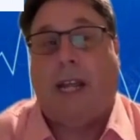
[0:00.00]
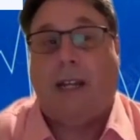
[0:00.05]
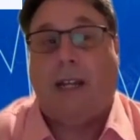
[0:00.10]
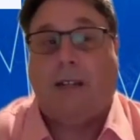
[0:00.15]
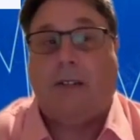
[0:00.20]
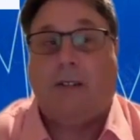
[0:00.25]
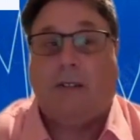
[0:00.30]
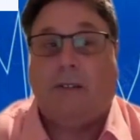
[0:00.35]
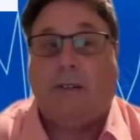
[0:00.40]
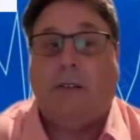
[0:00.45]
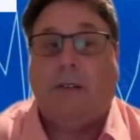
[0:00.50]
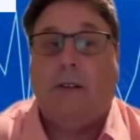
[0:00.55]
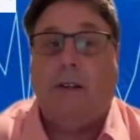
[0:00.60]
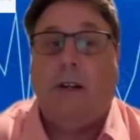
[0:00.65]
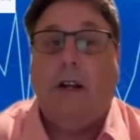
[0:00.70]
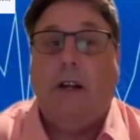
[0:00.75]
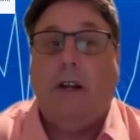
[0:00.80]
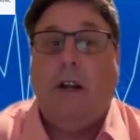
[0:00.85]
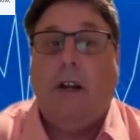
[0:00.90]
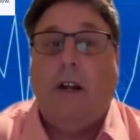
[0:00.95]
cancer.
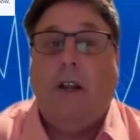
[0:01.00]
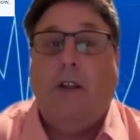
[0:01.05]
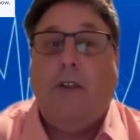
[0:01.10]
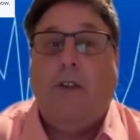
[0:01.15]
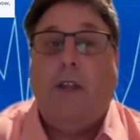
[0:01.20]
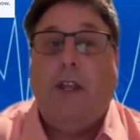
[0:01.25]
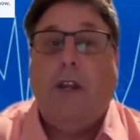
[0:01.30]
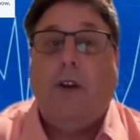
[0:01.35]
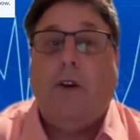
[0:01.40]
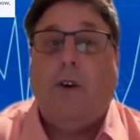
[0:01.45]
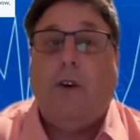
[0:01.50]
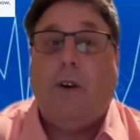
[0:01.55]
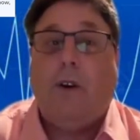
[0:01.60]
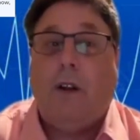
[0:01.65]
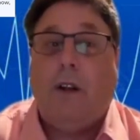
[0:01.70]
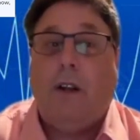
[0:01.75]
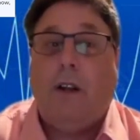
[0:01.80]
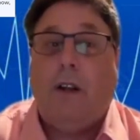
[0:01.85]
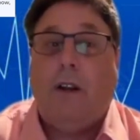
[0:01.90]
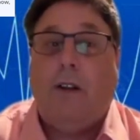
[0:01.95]
The
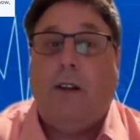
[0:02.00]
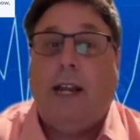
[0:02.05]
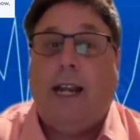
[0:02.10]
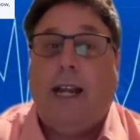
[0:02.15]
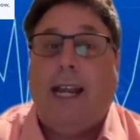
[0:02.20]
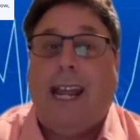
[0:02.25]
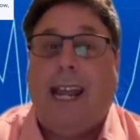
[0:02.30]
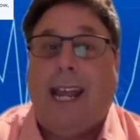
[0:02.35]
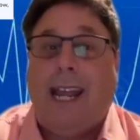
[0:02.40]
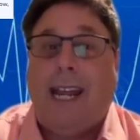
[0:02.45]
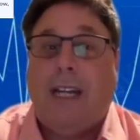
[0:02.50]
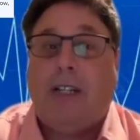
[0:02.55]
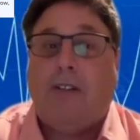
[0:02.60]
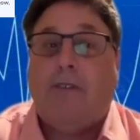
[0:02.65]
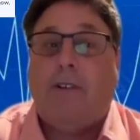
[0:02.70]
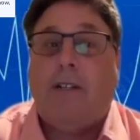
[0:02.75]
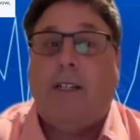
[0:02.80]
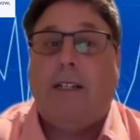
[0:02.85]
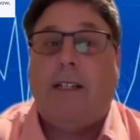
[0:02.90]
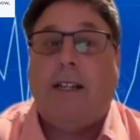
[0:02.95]
earlier that
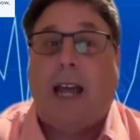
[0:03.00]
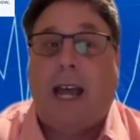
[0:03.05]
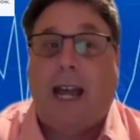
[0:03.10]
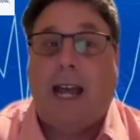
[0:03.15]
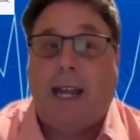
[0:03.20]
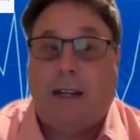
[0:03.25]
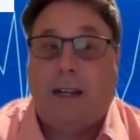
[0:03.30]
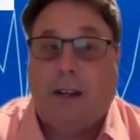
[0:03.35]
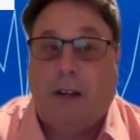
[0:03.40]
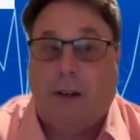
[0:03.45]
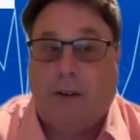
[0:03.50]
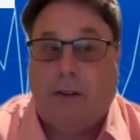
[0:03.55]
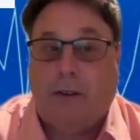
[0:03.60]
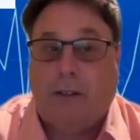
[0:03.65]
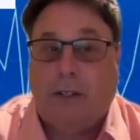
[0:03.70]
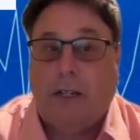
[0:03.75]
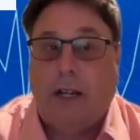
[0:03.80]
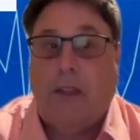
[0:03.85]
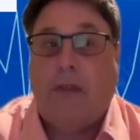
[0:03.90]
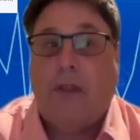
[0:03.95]
cancer is
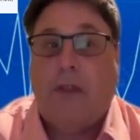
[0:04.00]
diagnosed,